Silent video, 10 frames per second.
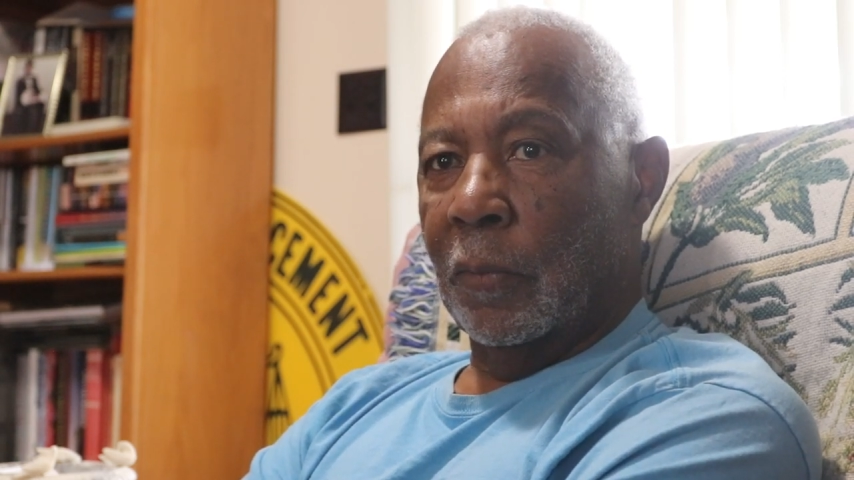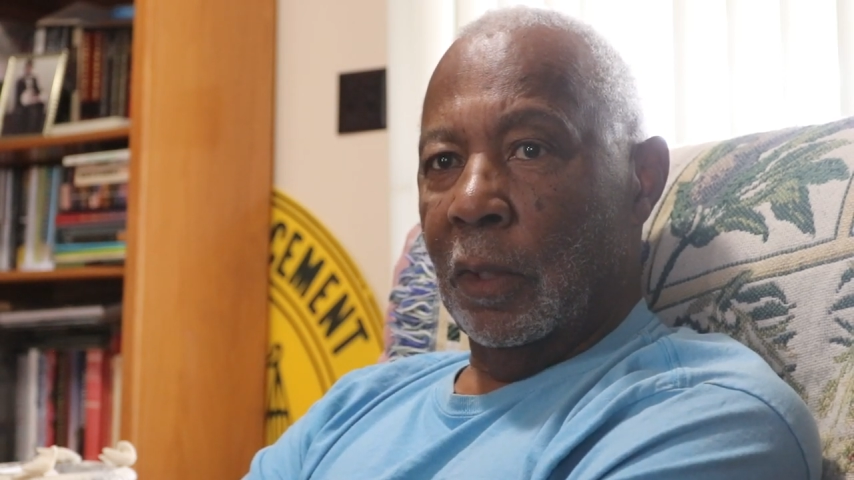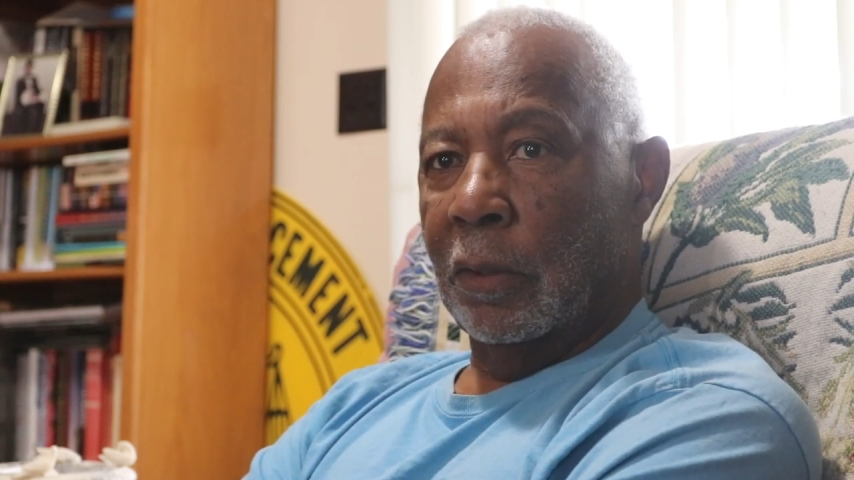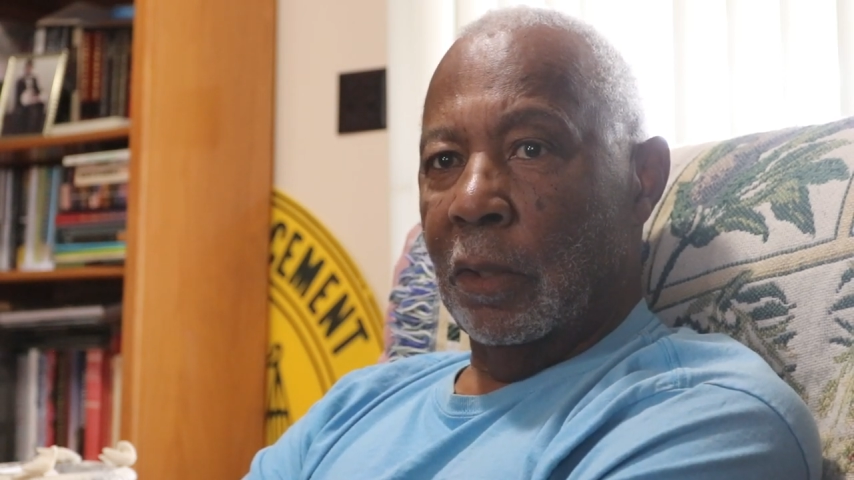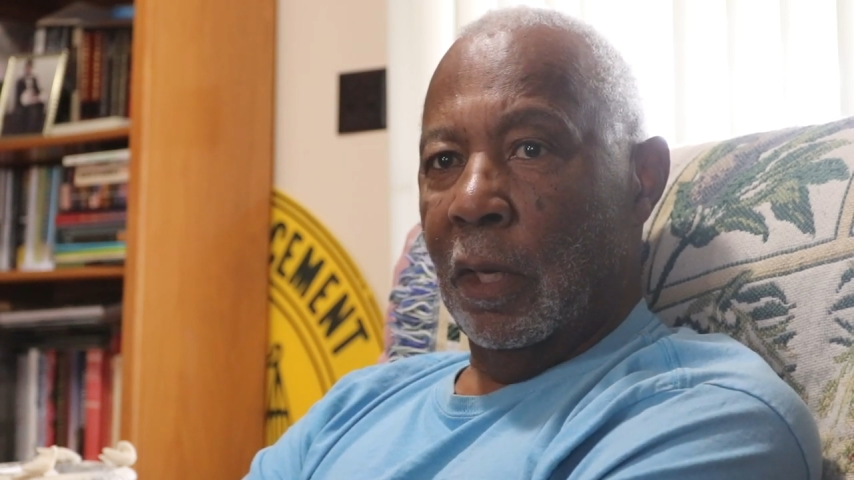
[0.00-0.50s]

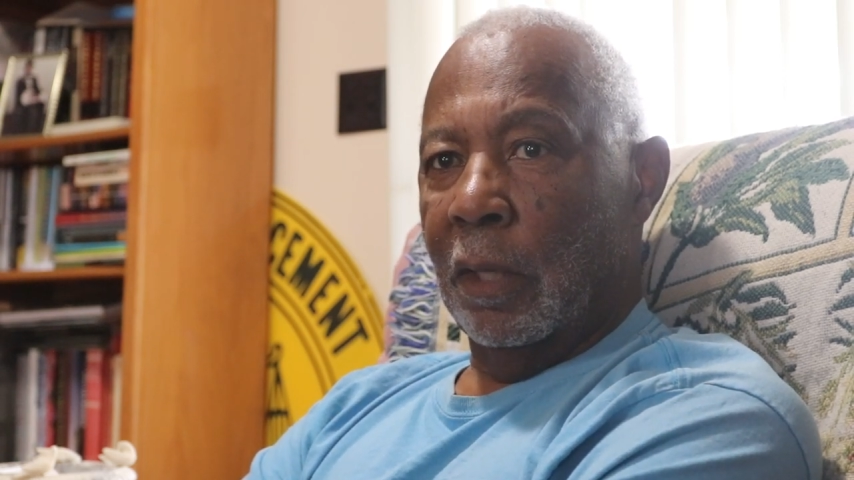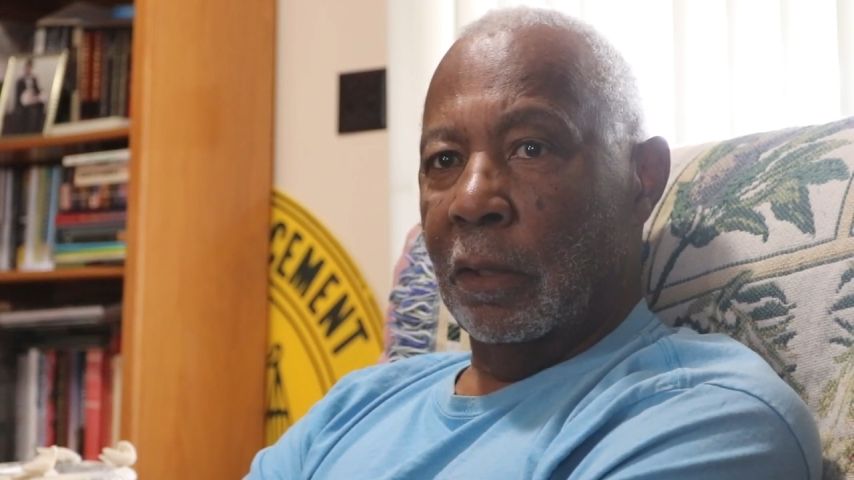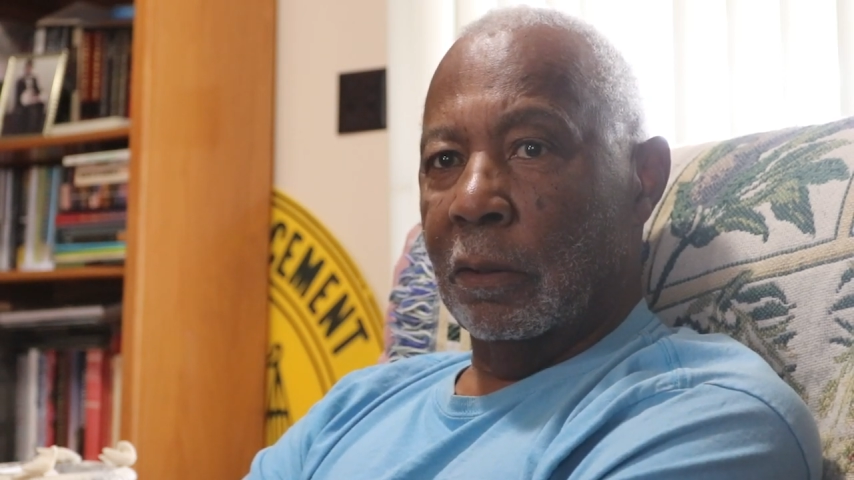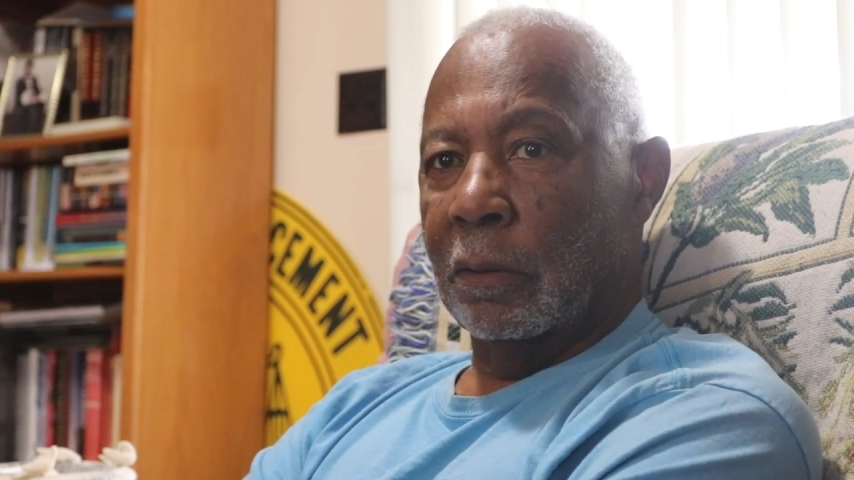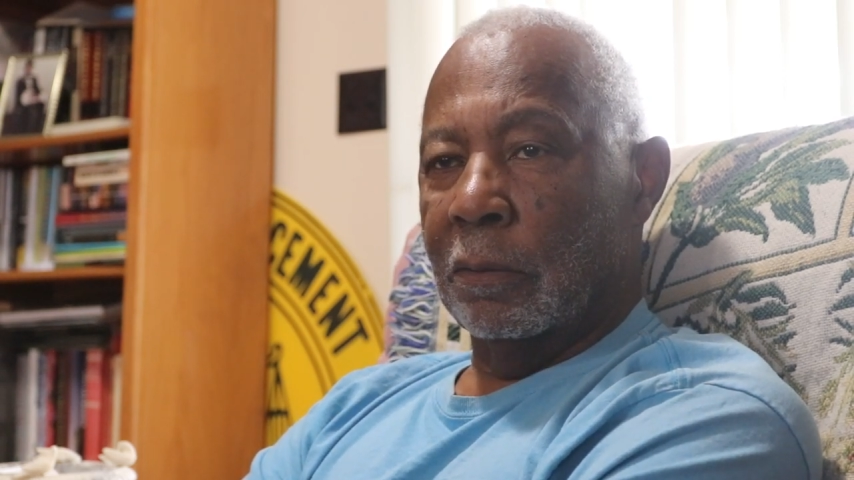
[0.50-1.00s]
They had
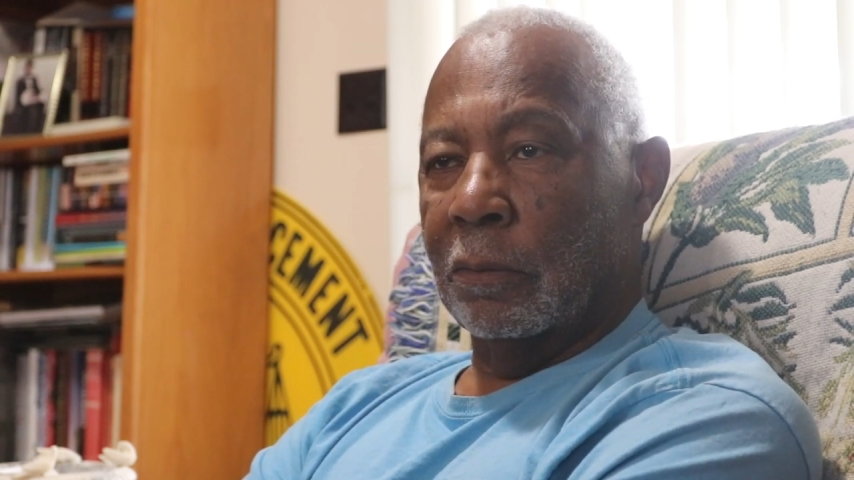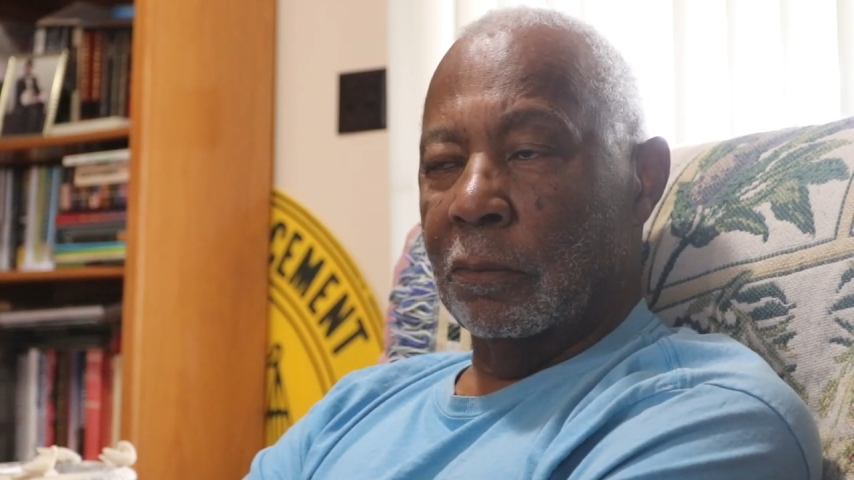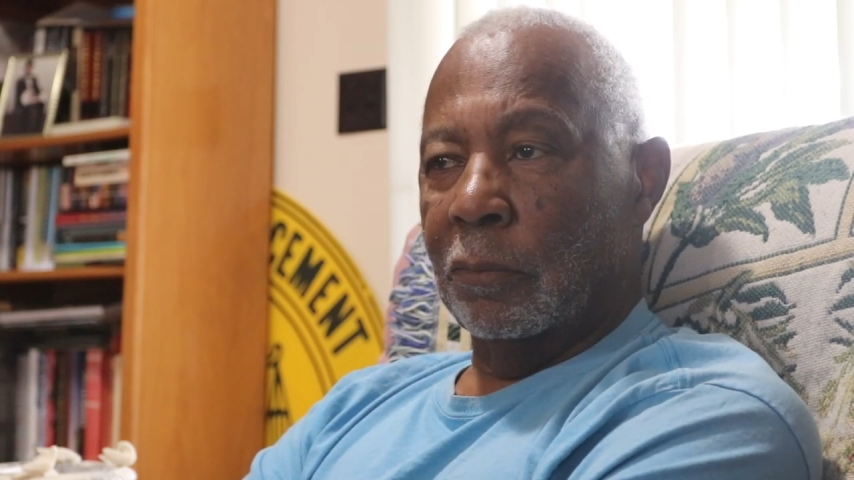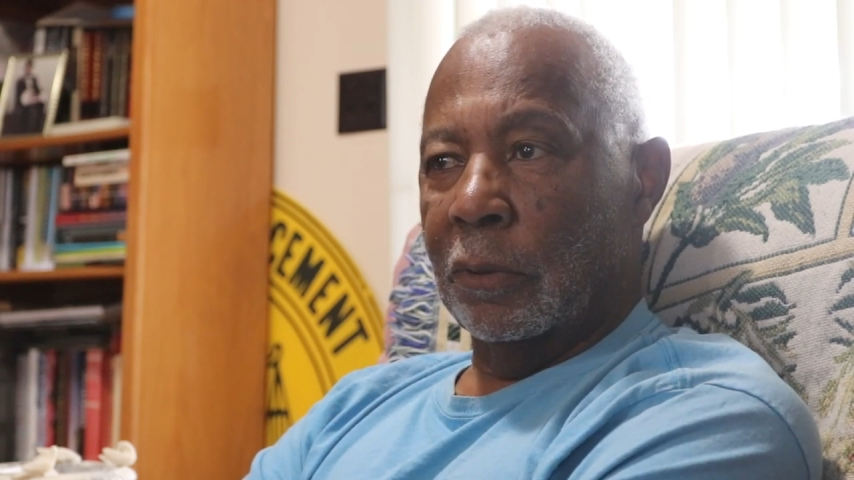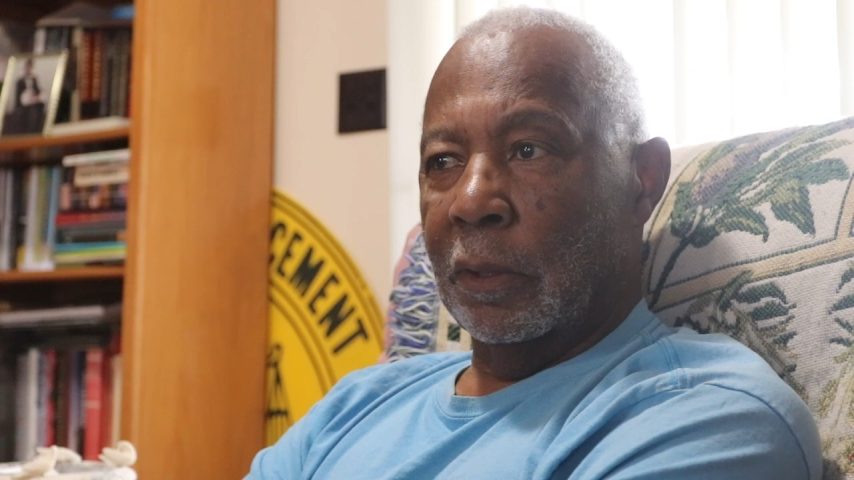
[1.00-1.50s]
it,
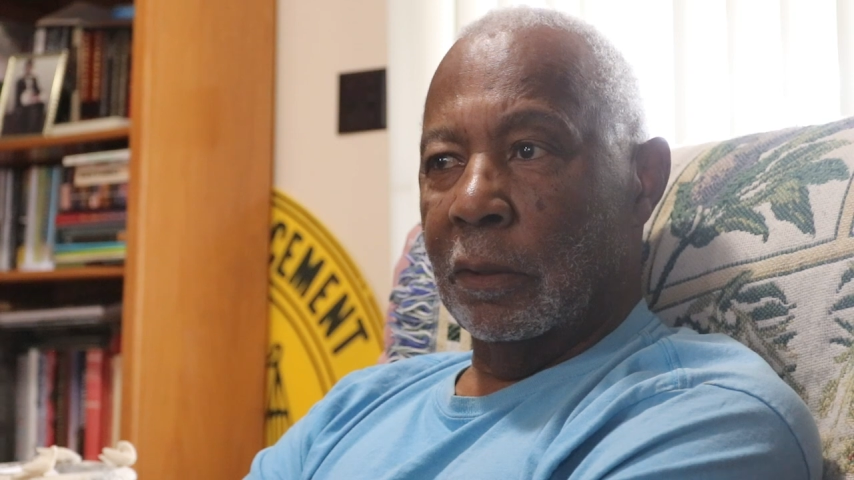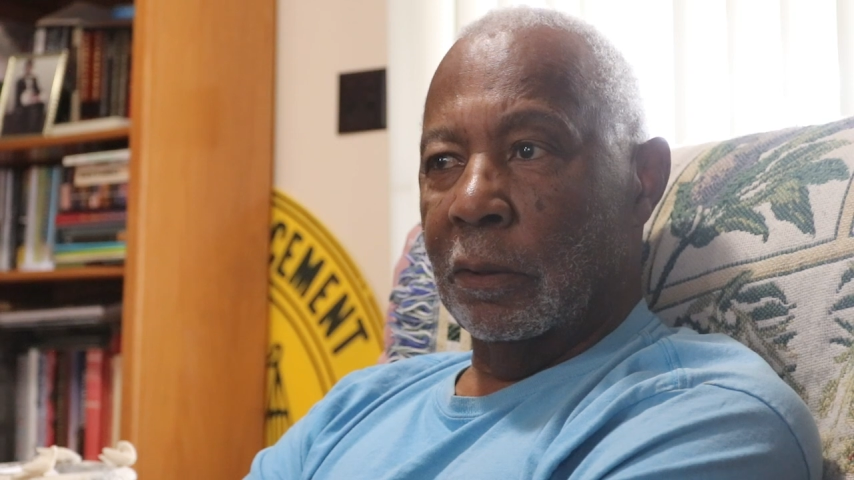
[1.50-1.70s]
you